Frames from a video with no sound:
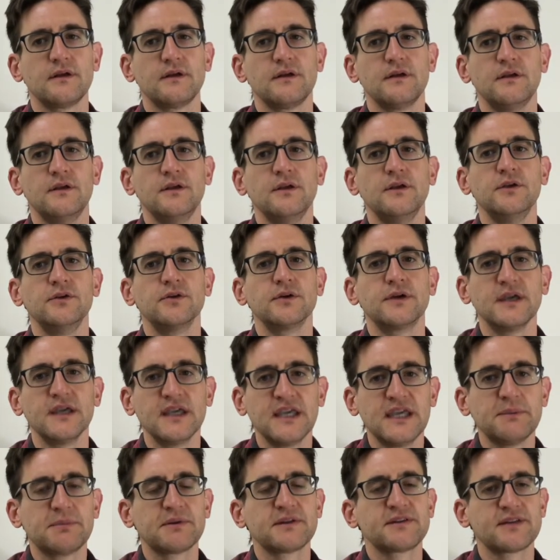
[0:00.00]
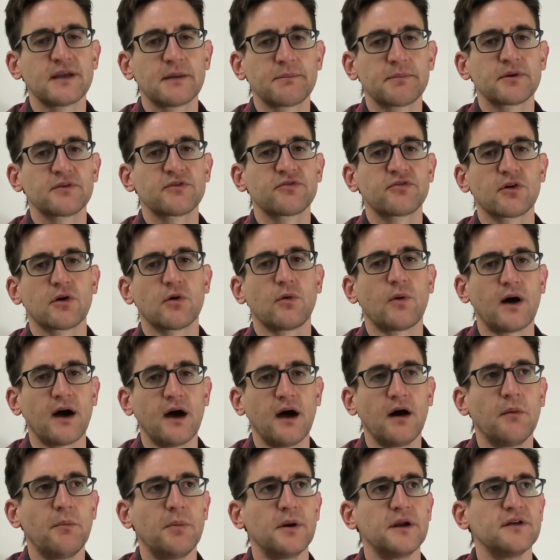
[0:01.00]
you can keep it separate for a
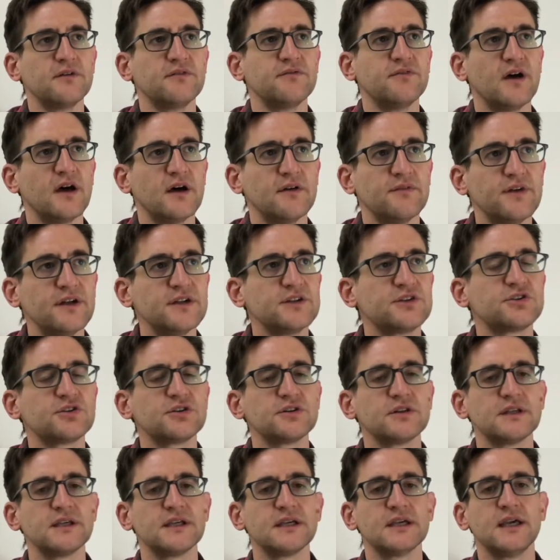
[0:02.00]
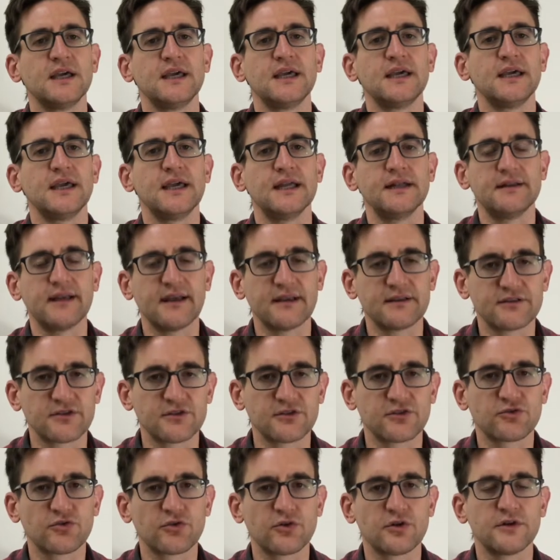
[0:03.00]
while, but eventually it takes
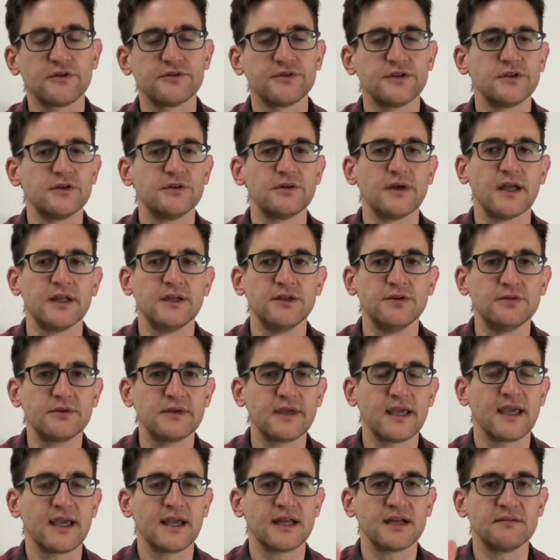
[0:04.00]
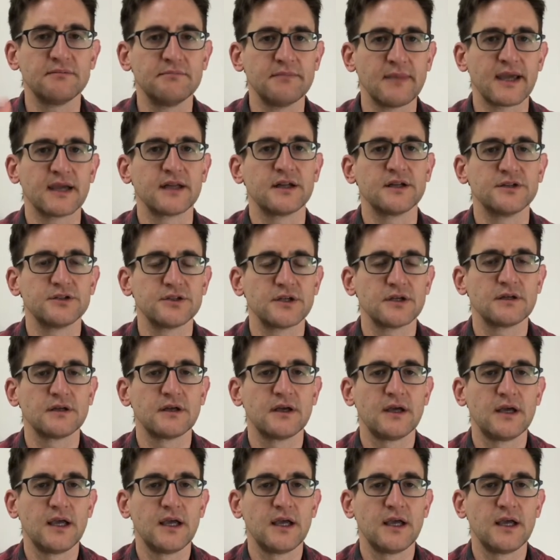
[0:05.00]
control of you and you can't manage it.